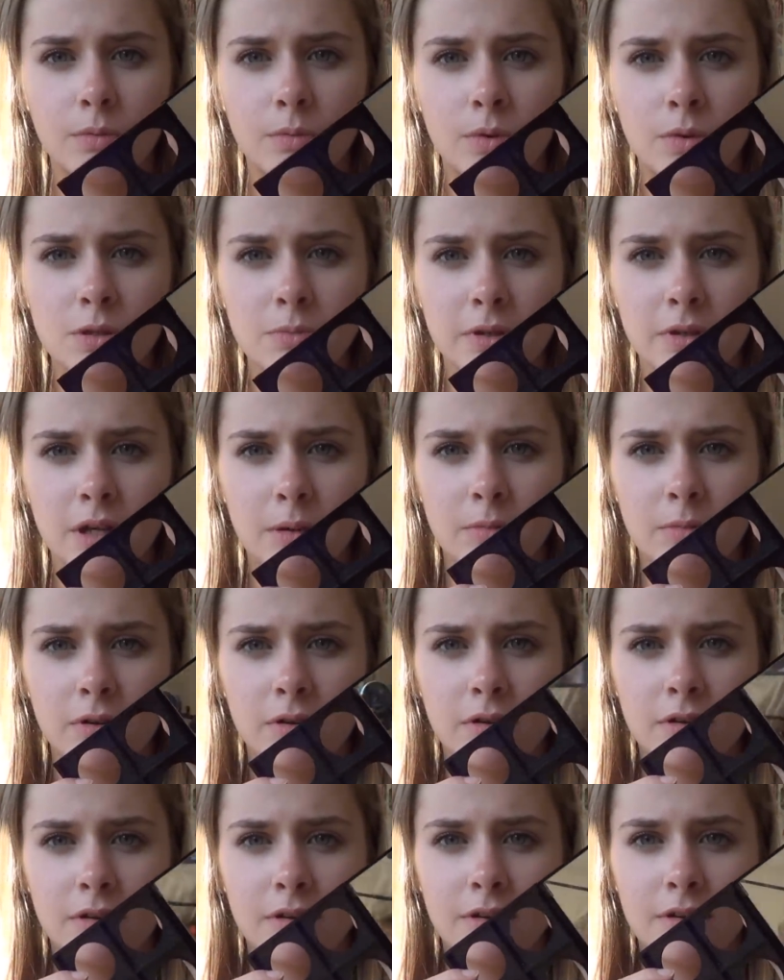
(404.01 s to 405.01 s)
Where's my camera?
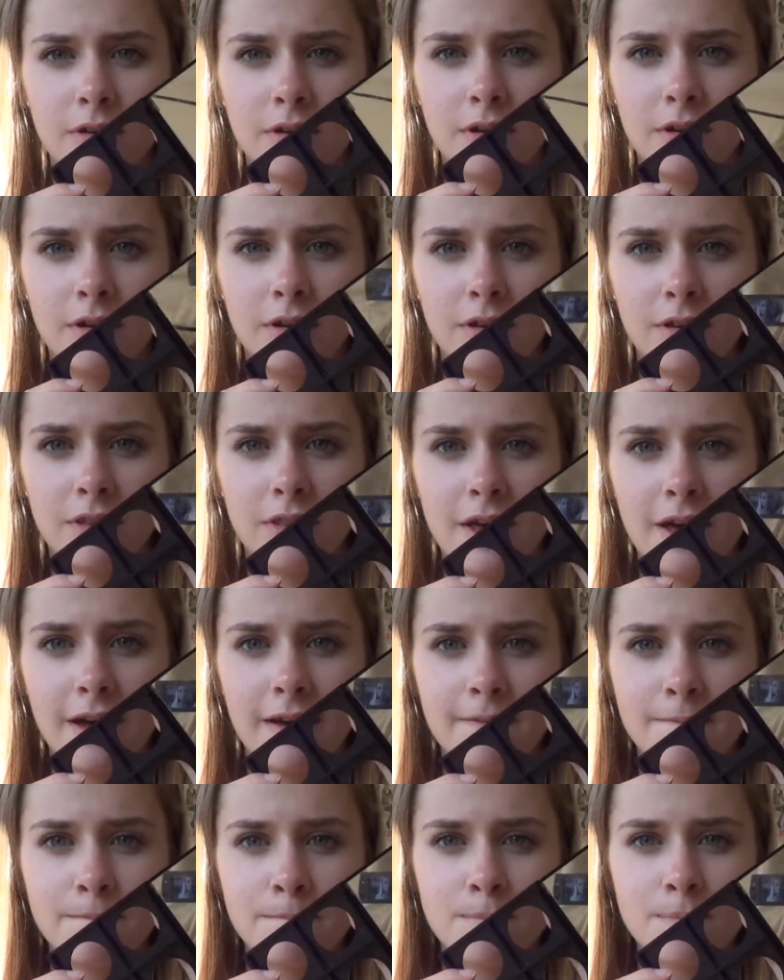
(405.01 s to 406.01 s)
There.
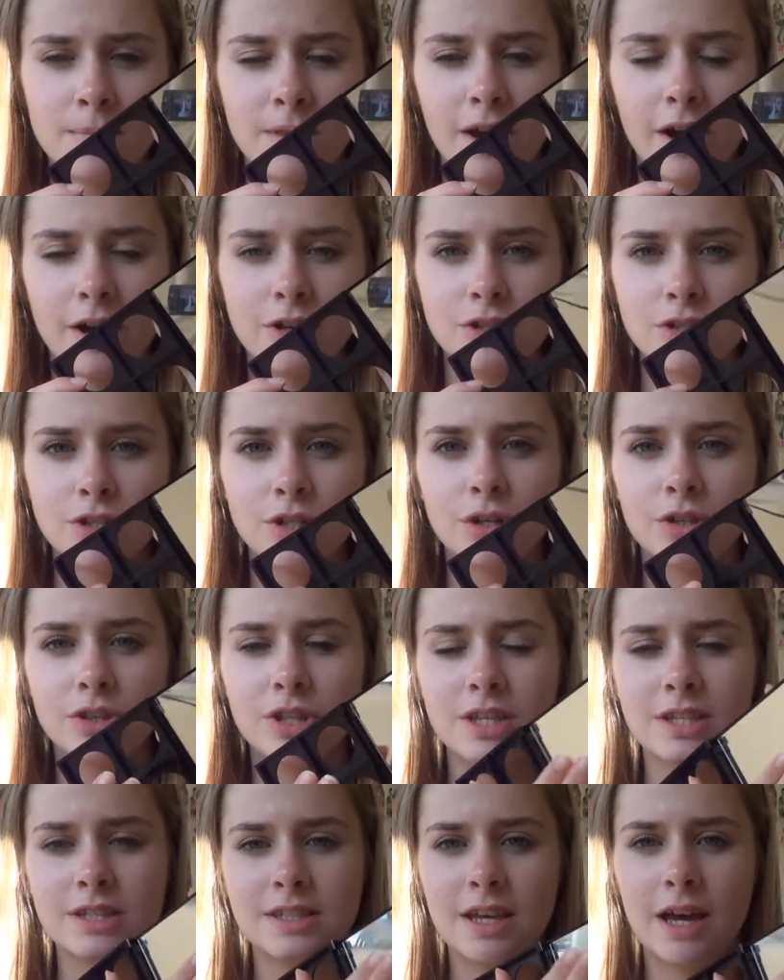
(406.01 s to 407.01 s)
I just took
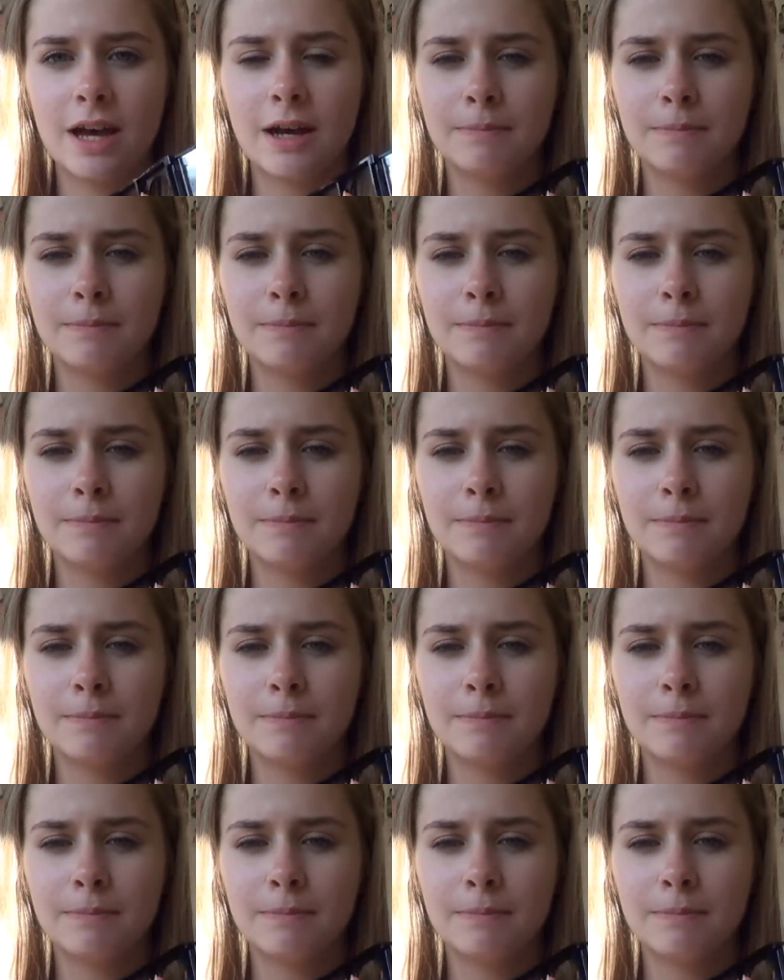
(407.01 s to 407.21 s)
this